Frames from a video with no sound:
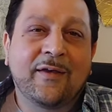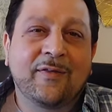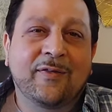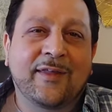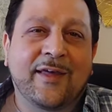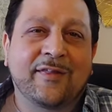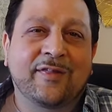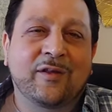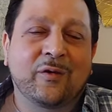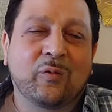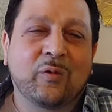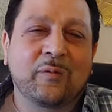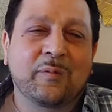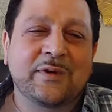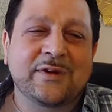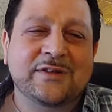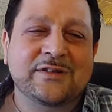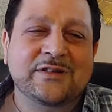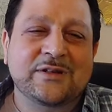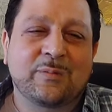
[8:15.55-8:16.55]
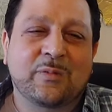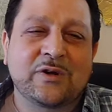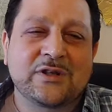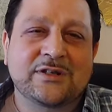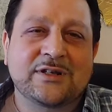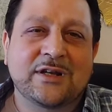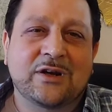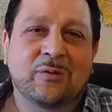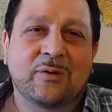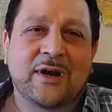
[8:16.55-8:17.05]
that there would be some
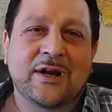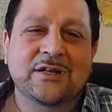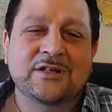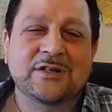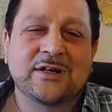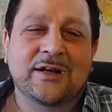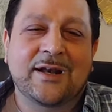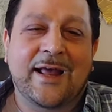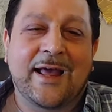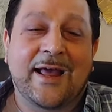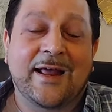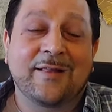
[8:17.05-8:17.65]
consideration,